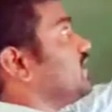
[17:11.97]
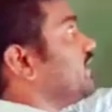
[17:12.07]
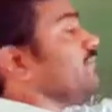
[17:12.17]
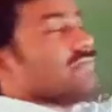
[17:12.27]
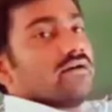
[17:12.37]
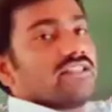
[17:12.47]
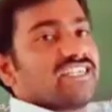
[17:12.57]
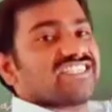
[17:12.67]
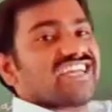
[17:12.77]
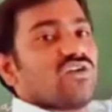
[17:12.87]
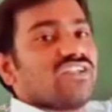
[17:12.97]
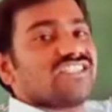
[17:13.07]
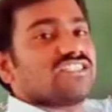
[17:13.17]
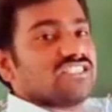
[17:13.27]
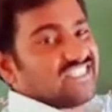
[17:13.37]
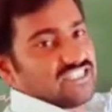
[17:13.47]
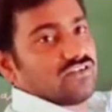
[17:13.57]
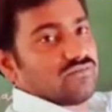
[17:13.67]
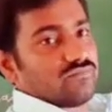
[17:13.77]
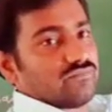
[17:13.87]
number that is called as a digit.
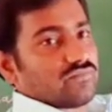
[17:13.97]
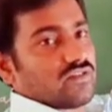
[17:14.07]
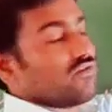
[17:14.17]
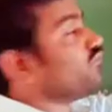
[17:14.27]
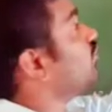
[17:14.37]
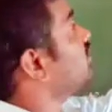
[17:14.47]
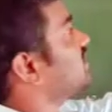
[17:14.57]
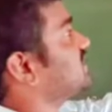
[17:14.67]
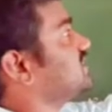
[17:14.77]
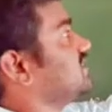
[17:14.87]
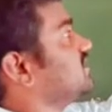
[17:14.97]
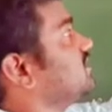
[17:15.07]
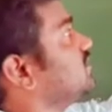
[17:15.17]
4 is the digit.